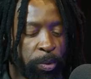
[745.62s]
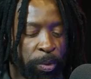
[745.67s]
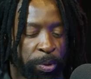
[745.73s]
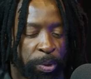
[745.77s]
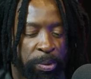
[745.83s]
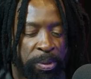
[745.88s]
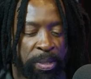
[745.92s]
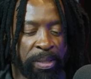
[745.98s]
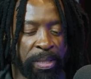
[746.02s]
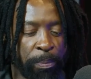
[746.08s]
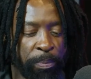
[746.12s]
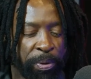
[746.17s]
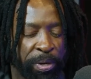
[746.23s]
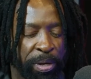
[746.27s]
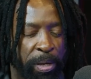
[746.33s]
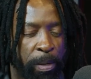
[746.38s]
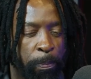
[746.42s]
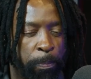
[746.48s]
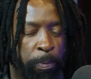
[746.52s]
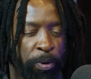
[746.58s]
you see somebody
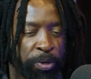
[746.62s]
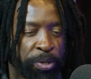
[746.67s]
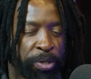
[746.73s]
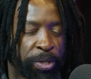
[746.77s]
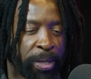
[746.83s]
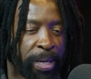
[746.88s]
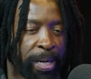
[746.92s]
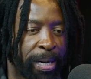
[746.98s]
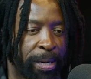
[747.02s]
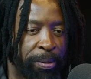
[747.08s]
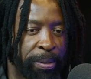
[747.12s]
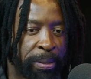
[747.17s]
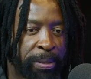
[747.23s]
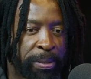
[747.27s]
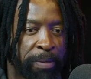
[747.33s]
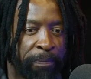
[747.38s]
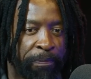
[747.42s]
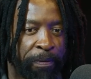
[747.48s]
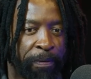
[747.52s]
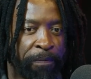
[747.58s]
in a Porsche now, it's
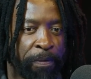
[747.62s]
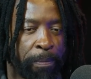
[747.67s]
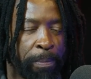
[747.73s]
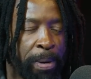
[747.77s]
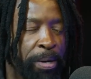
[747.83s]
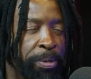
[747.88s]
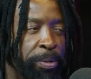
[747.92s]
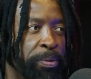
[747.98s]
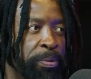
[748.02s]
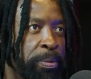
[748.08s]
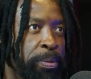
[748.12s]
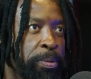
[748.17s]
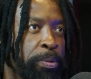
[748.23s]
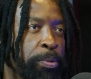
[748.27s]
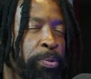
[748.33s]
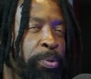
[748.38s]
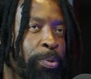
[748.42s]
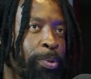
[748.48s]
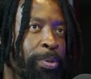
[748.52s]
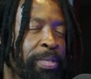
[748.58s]
different from how you
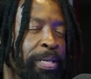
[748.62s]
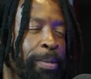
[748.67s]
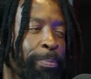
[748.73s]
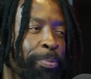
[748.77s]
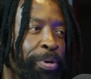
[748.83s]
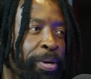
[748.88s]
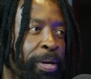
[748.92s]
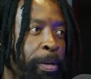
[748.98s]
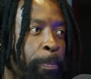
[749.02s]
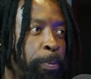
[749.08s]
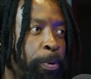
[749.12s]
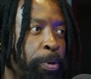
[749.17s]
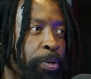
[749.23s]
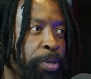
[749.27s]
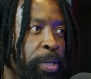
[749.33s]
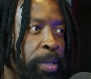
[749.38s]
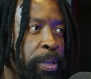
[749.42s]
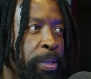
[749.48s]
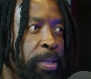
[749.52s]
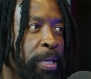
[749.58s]
saw somebody in a
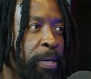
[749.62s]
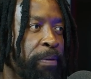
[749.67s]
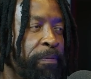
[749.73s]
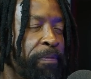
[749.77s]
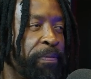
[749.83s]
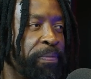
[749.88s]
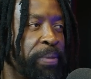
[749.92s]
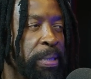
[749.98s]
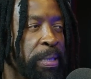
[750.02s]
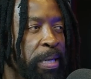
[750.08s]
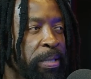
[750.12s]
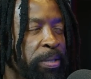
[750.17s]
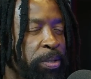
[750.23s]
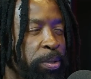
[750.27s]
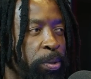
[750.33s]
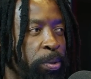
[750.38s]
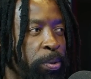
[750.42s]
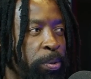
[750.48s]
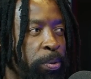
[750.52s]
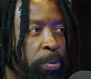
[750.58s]
Porsche 10, 15 years ago.